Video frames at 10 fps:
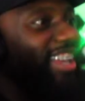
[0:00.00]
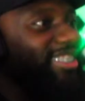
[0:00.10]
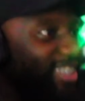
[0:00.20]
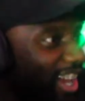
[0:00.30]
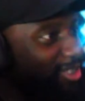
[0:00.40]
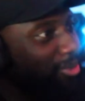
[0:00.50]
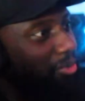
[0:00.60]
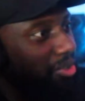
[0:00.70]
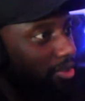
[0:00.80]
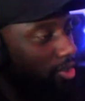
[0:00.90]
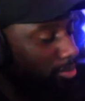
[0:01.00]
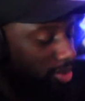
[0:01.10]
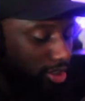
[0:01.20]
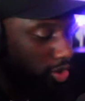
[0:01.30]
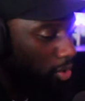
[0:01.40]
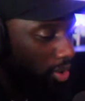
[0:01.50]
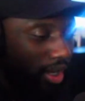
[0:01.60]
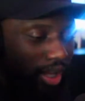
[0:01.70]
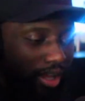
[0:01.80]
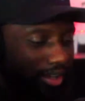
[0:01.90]
it's natural. You know what I'm trying. So
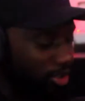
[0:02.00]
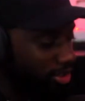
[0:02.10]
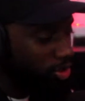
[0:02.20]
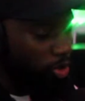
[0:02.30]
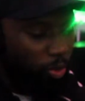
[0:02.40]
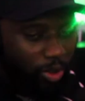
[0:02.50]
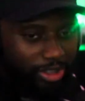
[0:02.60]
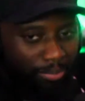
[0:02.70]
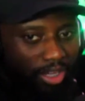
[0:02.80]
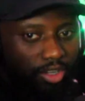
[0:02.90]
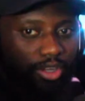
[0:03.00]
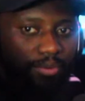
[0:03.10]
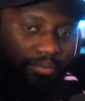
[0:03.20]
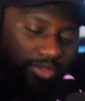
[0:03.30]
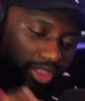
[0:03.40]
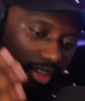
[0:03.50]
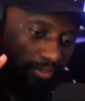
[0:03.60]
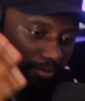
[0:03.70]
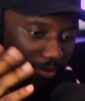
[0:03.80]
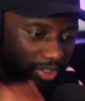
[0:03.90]
it's not always about the
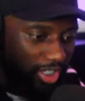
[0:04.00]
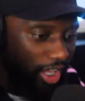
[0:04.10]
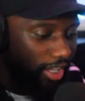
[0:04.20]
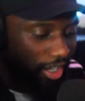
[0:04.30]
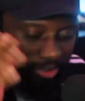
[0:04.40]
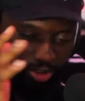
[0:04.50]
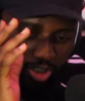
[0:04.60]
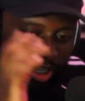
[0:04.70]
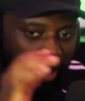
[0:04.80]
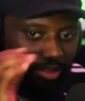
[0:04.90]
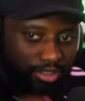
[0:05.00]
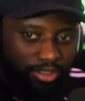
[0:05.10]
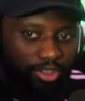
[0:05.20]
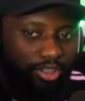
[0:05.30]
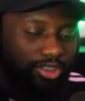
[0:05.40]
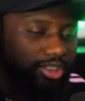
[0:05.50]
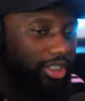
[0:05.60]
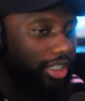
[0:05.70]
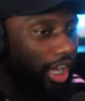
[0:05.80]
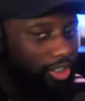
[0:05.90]
50k, 100k, just
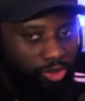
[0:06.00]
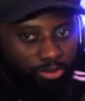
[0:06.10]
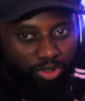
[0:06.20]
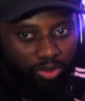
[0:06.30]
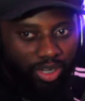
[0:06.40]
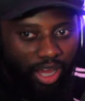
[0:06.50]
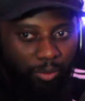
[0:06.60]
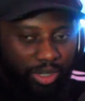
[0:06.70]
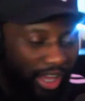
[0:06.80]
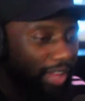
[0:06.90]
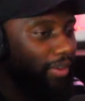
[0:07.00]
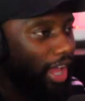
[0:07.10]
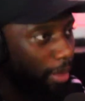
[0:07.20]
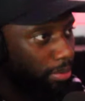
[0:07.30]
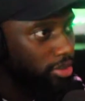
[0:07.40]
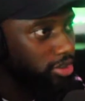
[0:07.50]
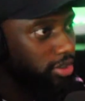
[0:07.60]
a natural, bro. Like when if it happens.